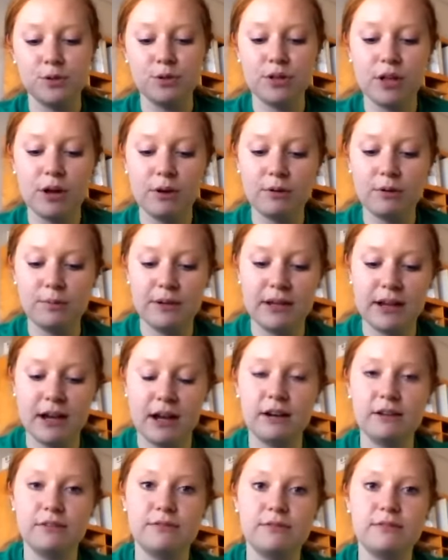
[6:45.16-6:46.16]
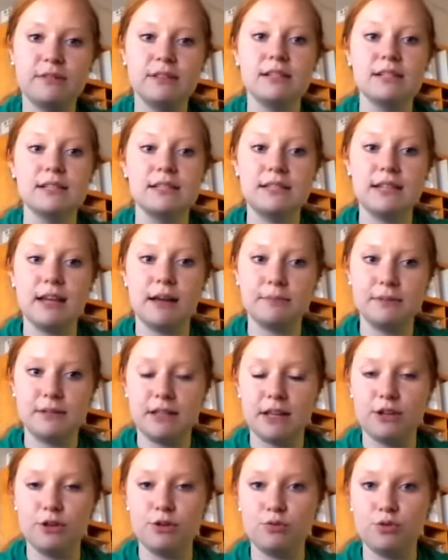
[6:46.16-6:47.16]
So that would be kind of the steps
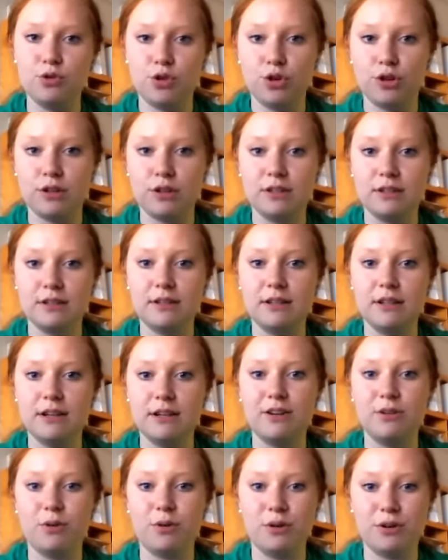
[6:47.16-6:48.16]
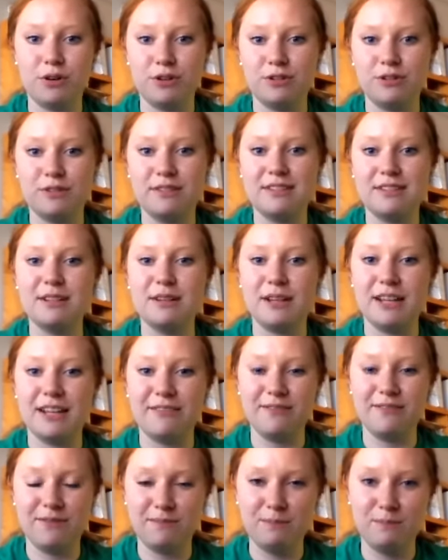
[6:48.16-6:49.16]
that you took in order to
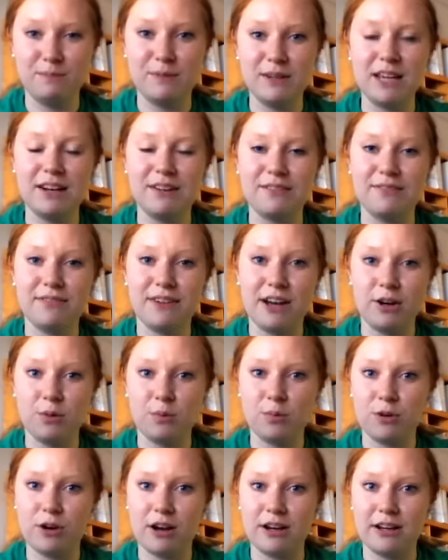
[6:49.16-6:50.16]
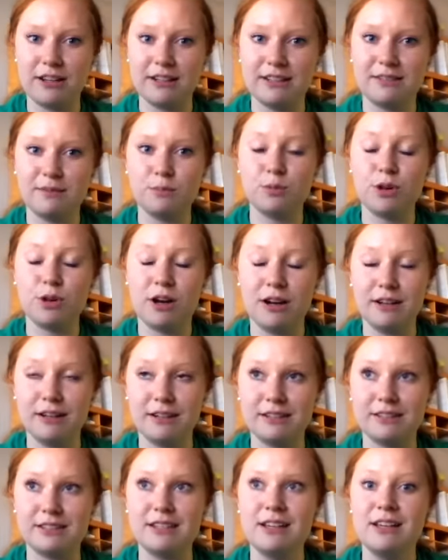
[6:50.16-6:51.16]
get a final product
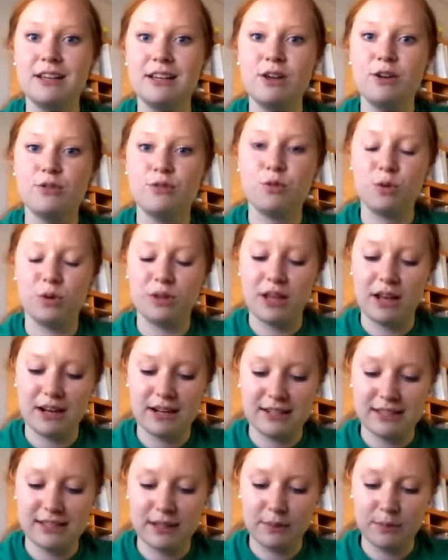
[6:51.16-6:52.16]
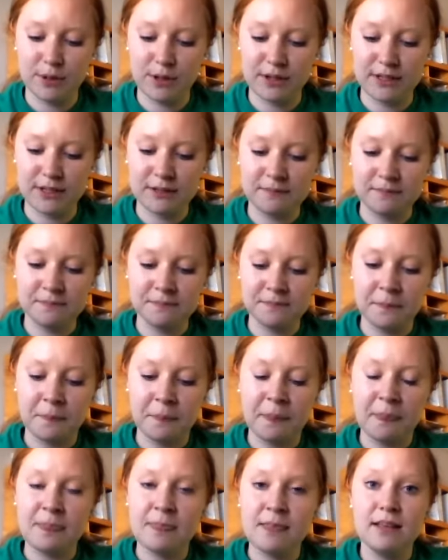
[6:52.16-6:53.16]
for that exhibit.
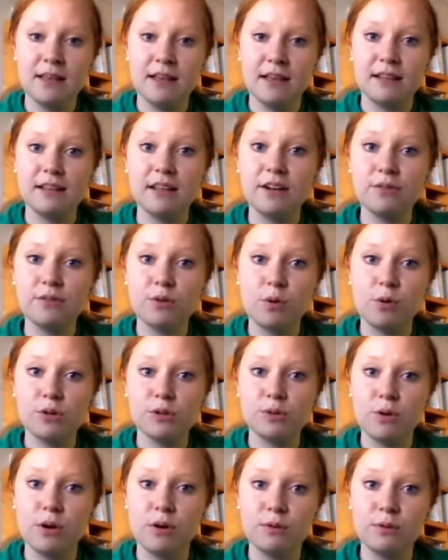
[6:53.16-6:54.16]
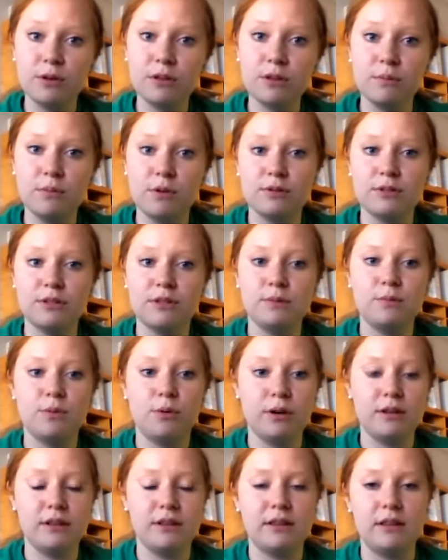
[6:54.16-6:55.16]
And then of course, what were the most
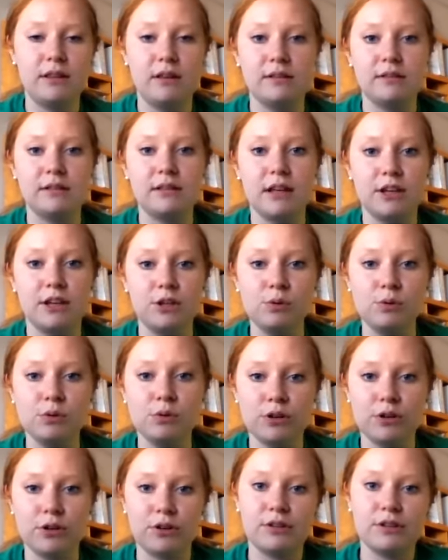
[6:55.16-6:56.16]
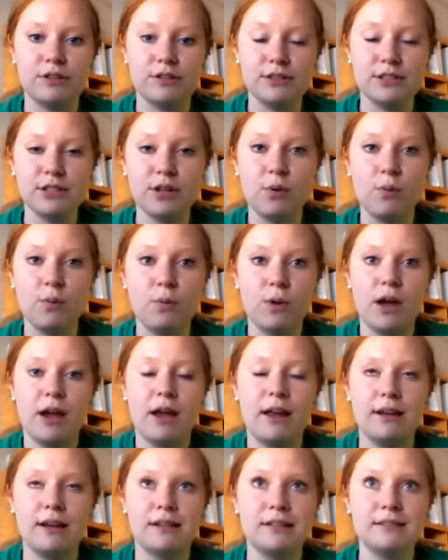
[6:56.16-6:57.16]
important things that you learned? So
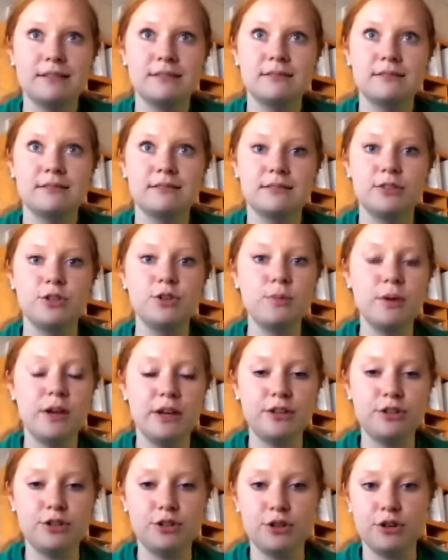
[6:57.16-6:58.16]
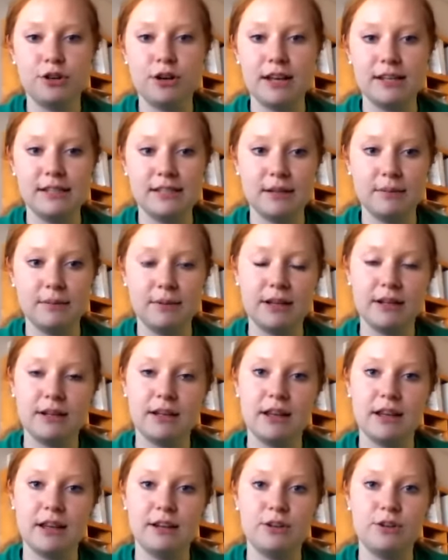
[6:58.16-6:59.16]
when you made your
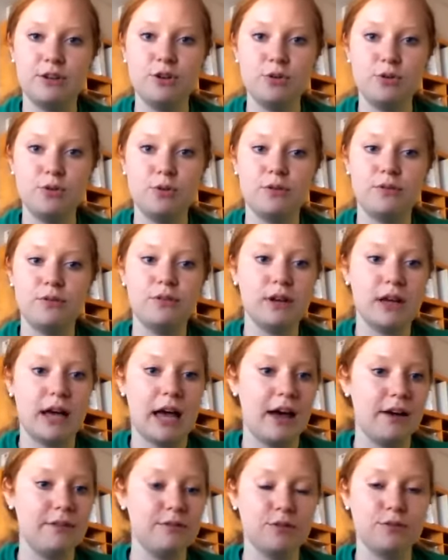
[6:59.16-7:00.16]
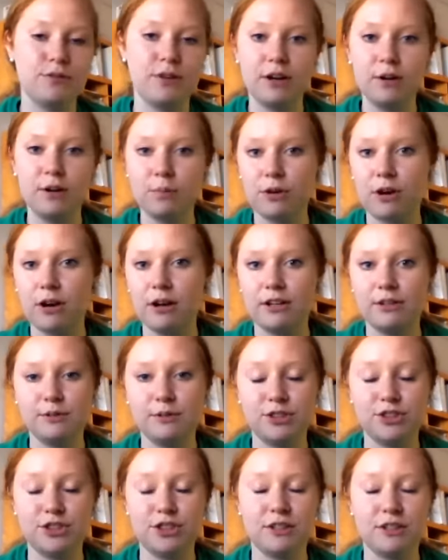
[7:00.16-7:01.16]
exhibit and you have your final product
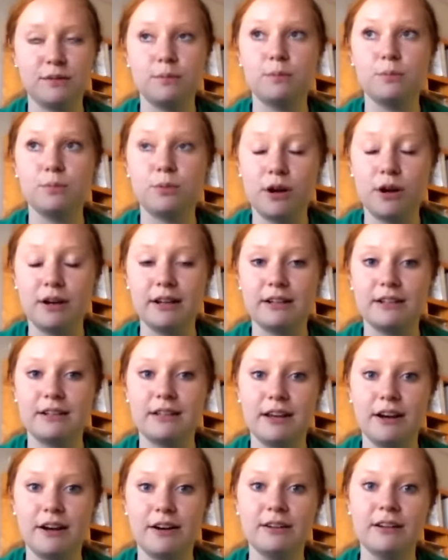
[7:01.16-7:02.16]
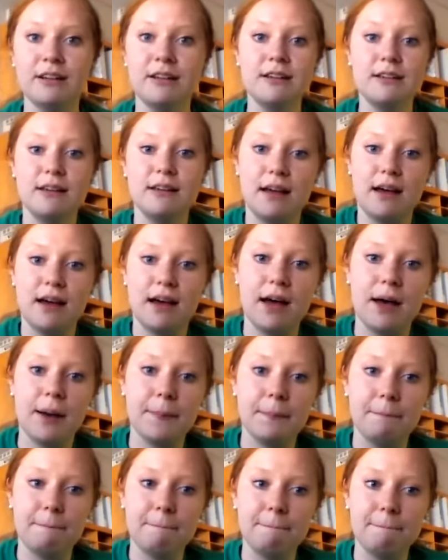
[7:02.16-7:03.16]
there,
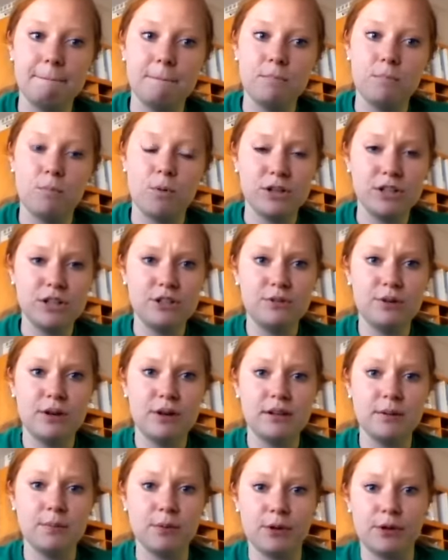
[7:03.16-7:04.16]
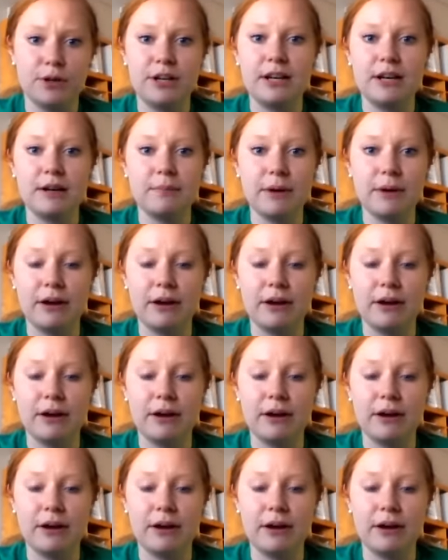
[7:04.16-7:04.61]
what did you end up learning